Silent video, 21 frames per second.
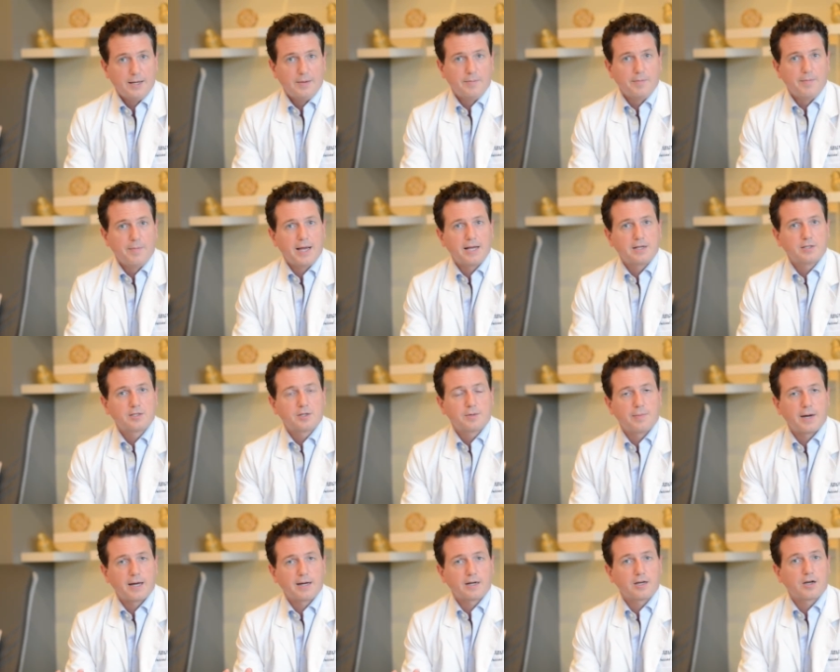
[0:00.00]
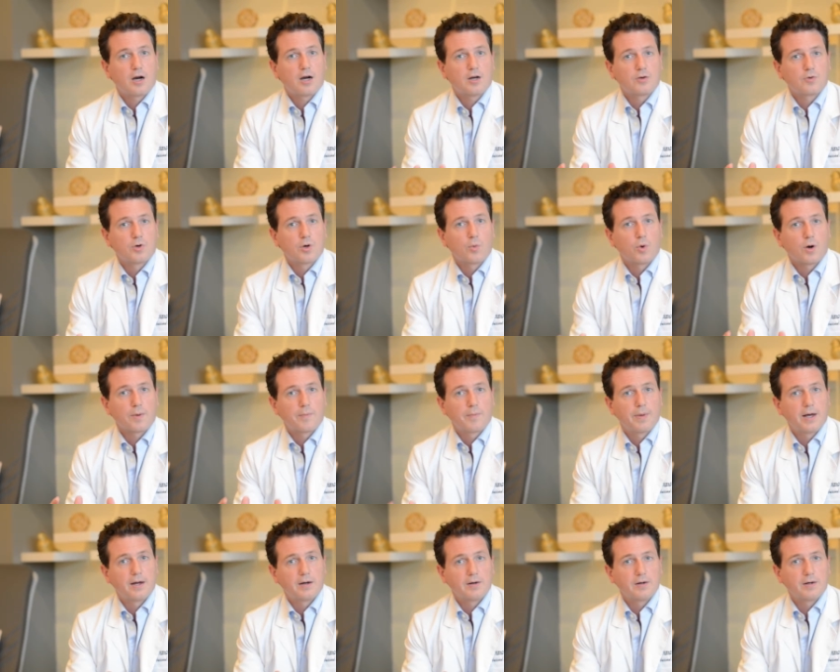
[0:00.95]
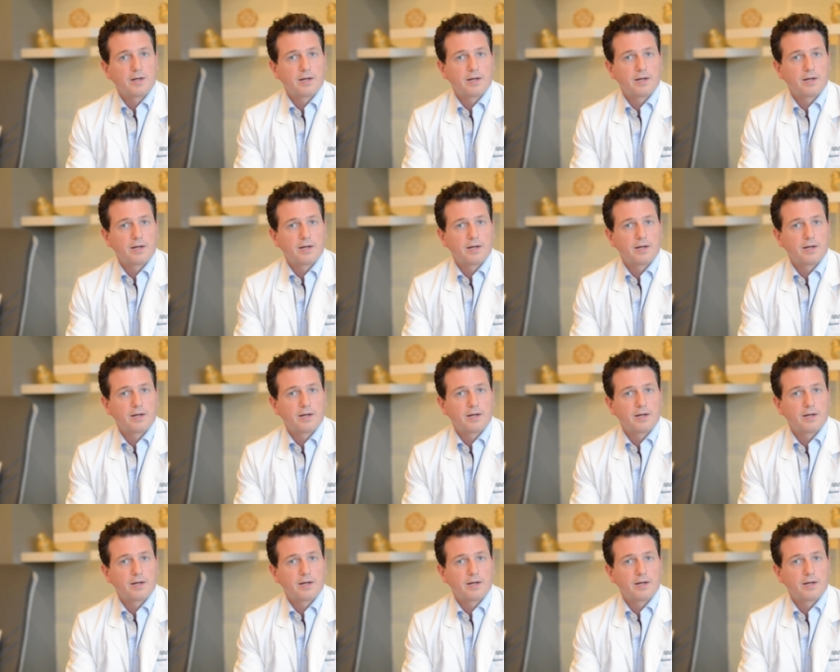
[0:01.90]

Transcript: makes your mitochondria work better.